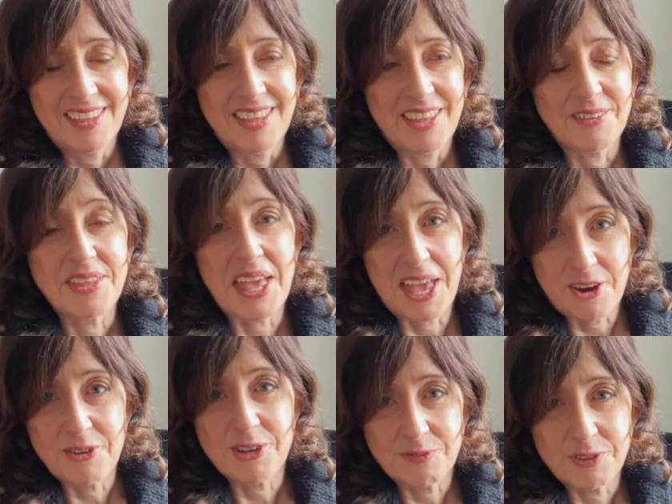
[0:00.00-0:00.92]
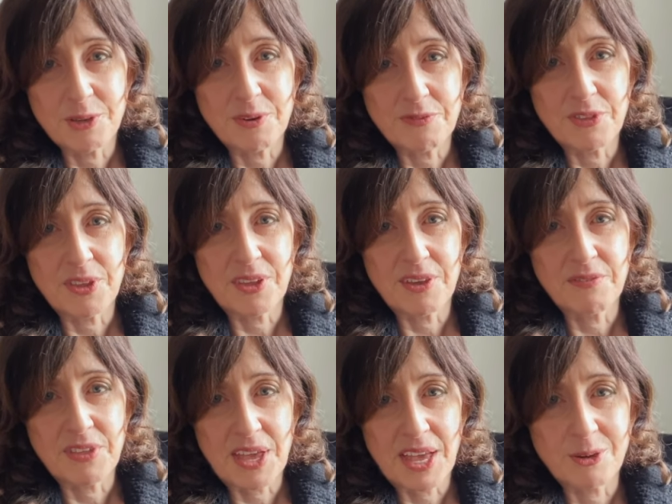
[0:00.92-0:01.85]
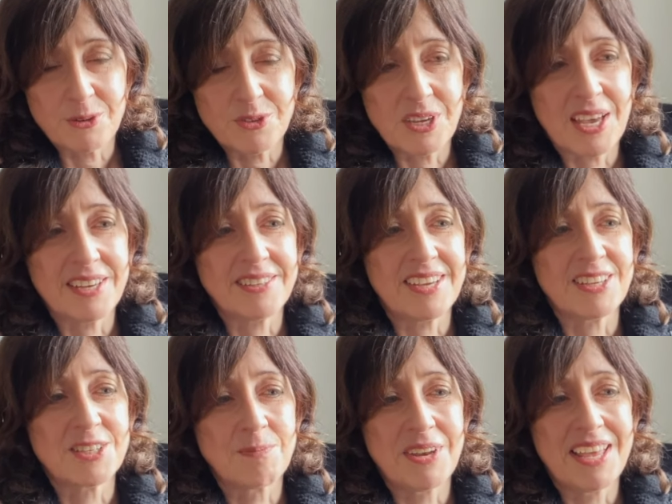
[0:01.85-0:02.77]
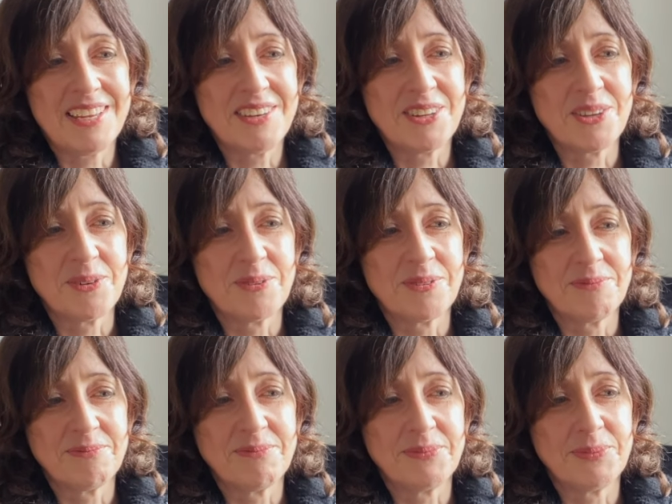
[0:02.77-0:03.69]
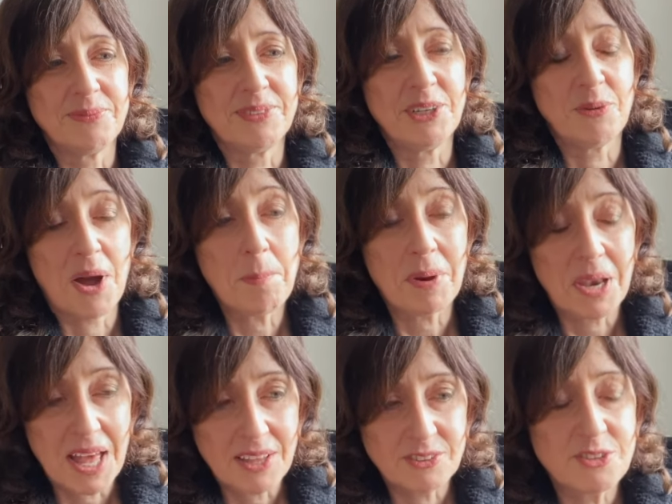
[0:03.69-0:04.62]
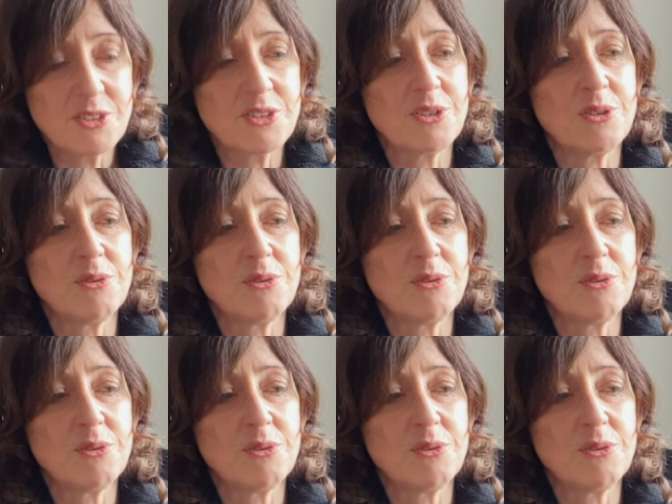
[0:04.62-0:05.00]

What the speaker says: of the aerial view of the house and explained that, you know, our plans to